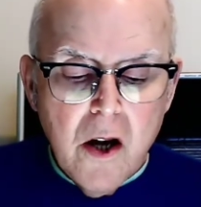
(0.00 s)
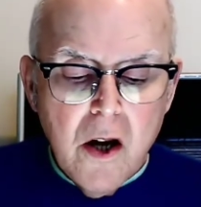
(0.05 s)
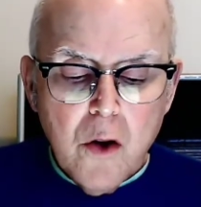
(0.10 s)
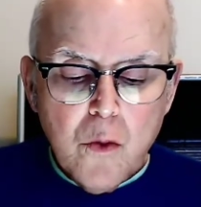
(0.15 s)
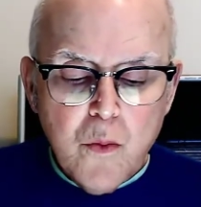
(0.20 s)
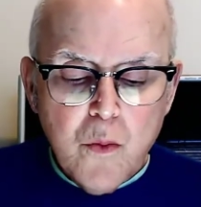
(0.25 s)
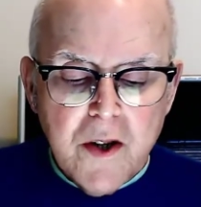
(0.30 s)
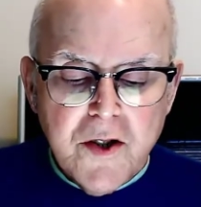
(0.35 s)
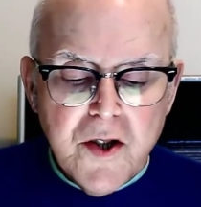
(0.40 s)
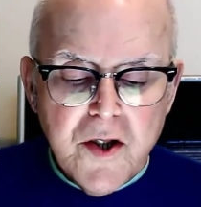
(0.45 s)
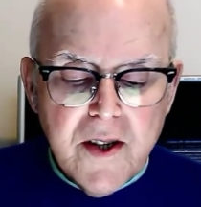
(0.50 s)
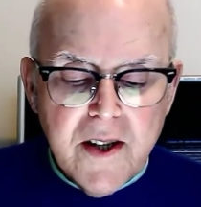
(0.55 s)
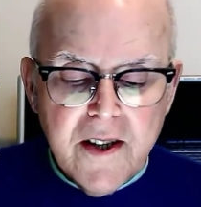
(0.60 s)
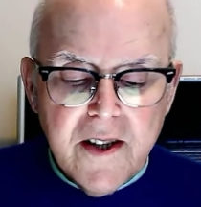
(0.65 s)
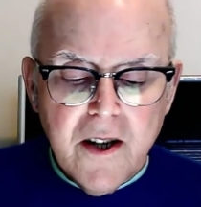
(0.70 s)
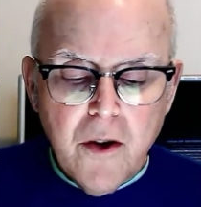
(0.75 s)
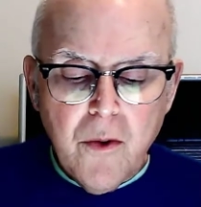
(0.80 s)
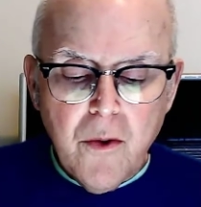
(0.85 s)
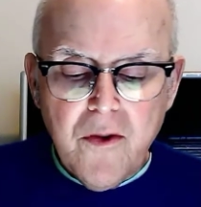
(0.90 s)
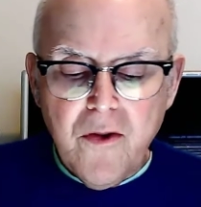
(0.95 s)
Rigid
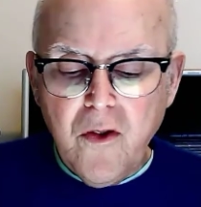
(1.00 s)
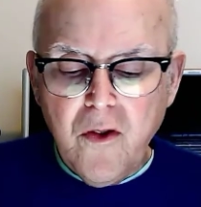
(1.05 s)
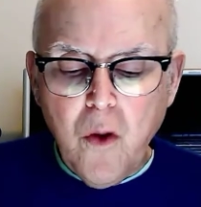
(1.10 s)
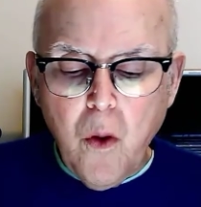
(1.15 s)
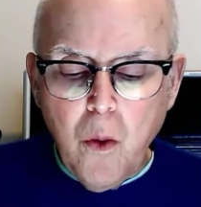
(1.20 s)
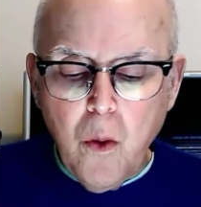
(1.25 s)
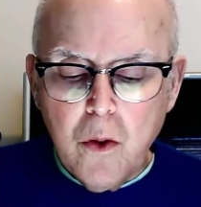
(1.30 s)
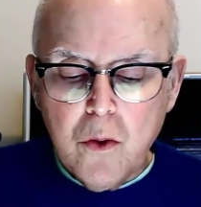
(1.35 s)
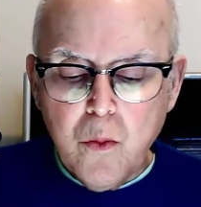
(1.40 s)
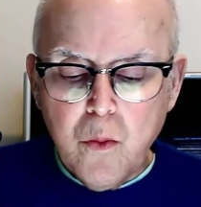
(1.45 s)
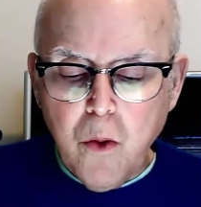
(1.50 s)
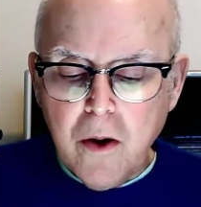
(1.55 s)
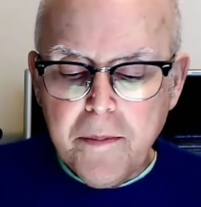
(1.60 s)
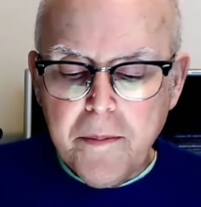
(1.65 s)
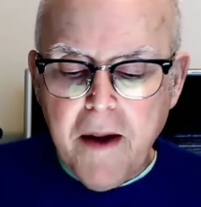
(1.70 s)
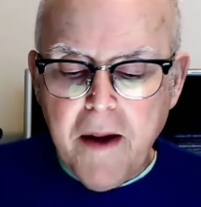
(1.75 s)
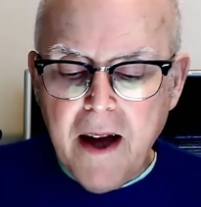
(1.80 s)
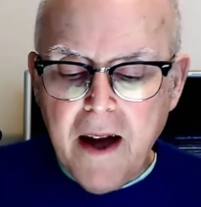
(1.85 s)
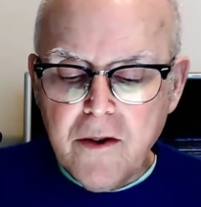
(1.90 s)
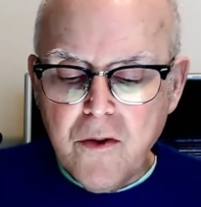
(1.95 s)
adherence to old work
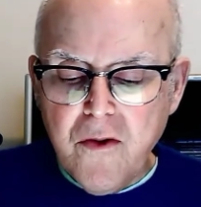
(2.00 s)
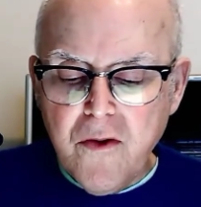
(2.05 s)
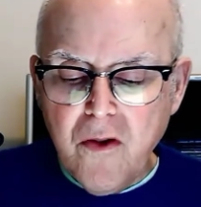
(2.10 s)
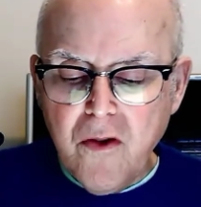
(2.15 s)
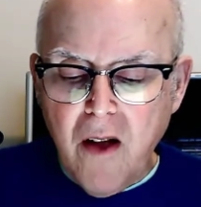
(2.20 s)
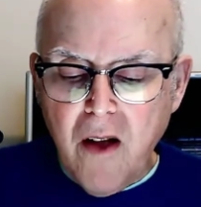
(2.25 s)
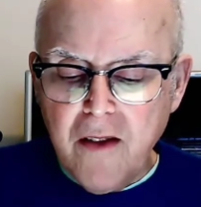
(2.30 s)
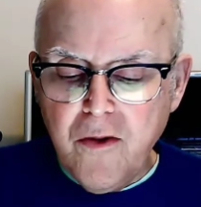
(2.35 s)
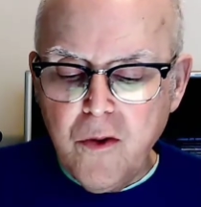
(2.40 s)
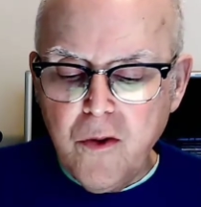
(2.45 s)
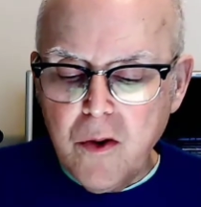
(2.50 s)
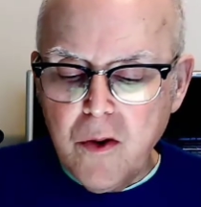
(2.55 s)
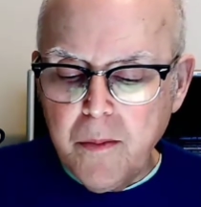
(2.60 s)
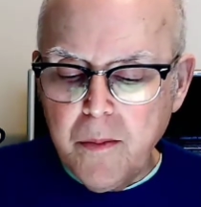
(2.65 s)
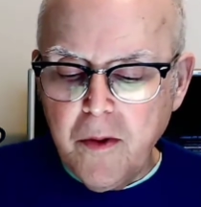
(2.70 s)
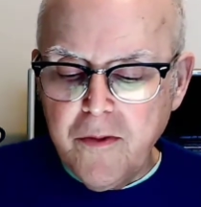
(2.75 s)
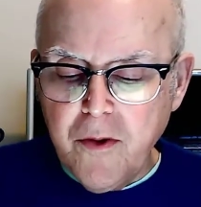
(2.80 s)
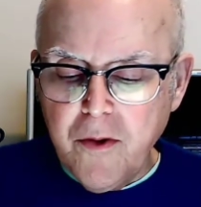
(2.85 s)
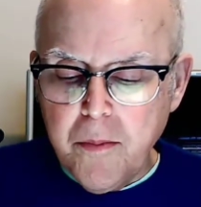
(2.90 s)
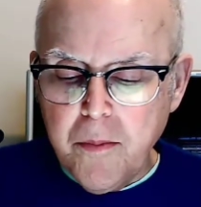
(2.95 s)
patterns not
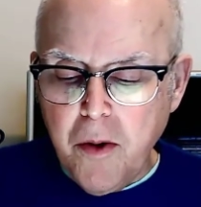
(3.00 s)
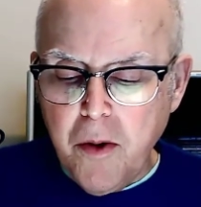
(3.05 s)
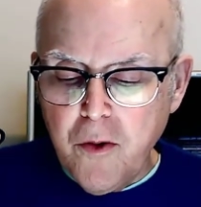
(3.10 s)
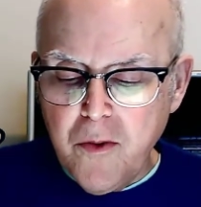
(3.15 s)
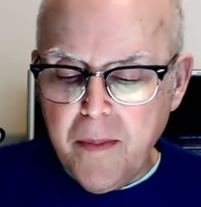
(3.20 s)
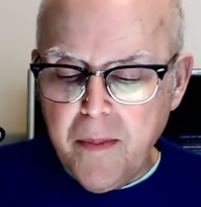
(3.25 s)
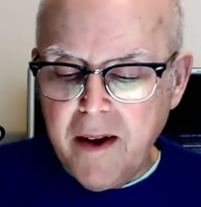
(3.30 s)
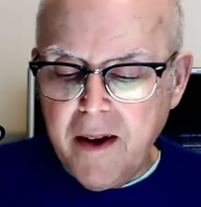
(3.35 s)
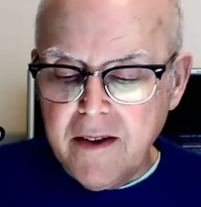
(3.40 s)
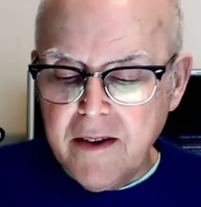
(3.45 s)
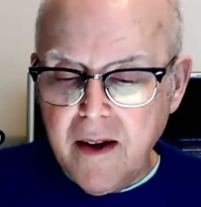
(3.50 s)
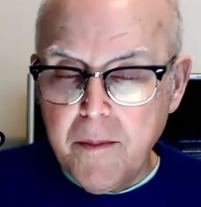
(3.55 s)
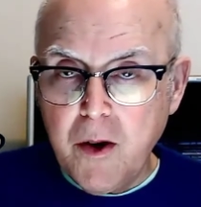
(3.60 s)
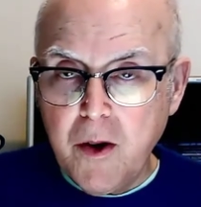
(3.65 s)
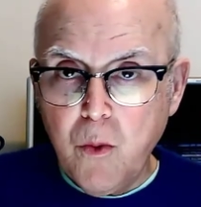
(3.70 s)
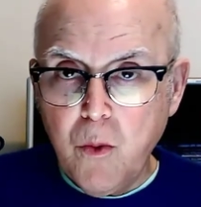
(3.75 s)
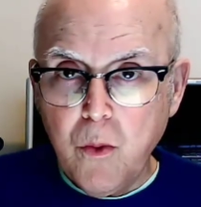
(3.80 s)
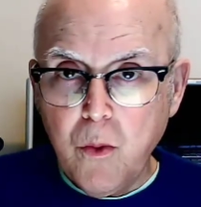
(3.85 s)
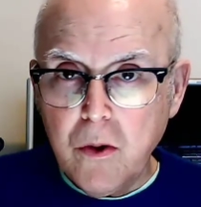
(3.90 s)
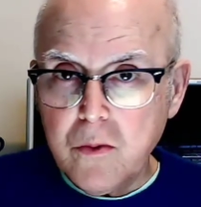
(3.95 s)
suitable for
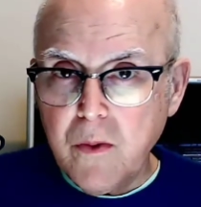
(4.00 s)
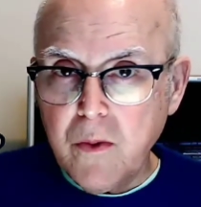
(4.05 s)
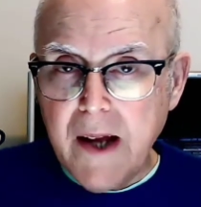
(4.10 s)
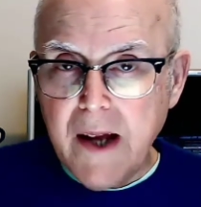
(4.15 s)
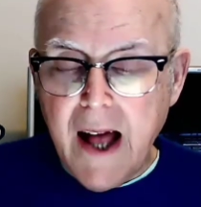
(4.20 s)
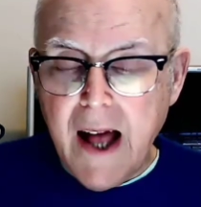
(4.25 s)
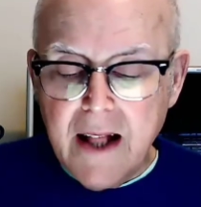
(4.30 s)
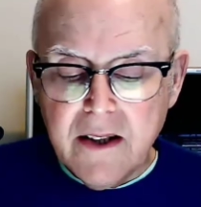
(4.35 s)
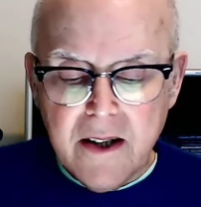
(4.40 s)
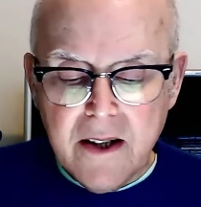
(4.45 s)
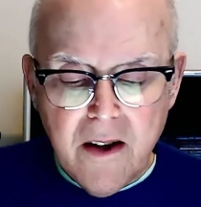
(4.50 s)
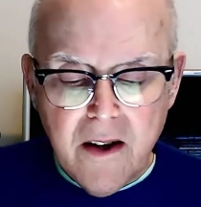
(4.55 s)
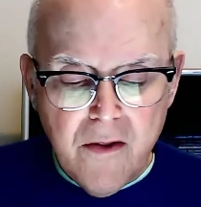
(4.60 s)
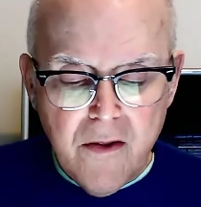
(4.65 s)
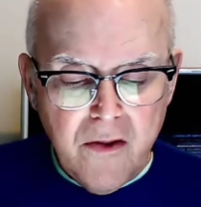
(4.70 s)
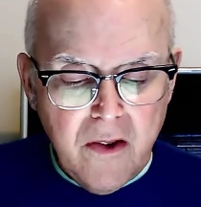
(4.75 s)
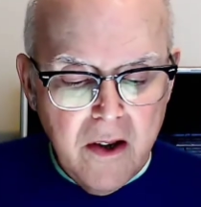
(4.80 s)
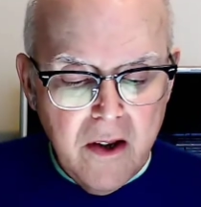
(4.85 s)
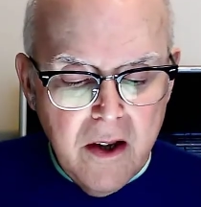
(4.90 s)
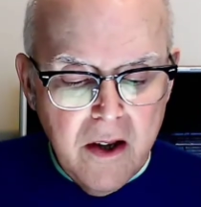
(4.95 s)
post-pandemic world
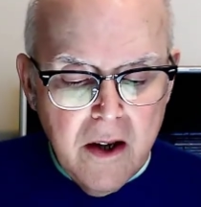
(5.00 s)
realities.